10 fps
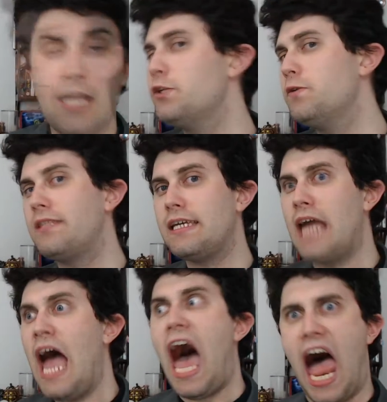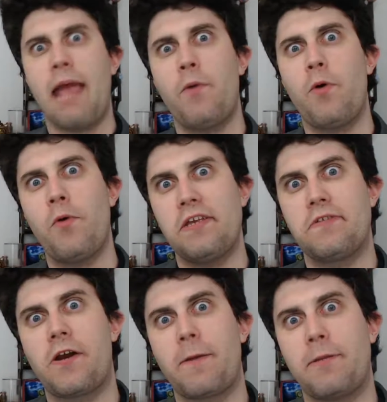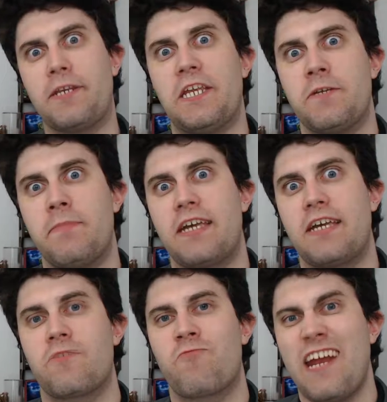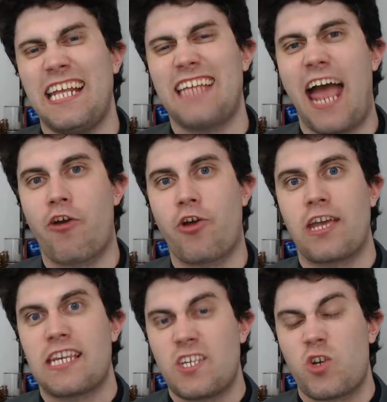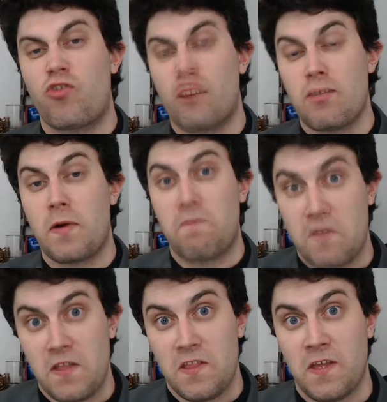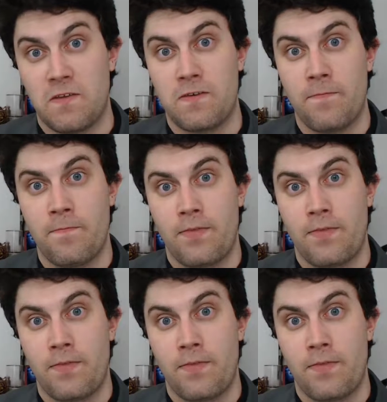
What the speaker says: to the "I'm going to start a petition because a ratings aggregate disagreed with my feelings."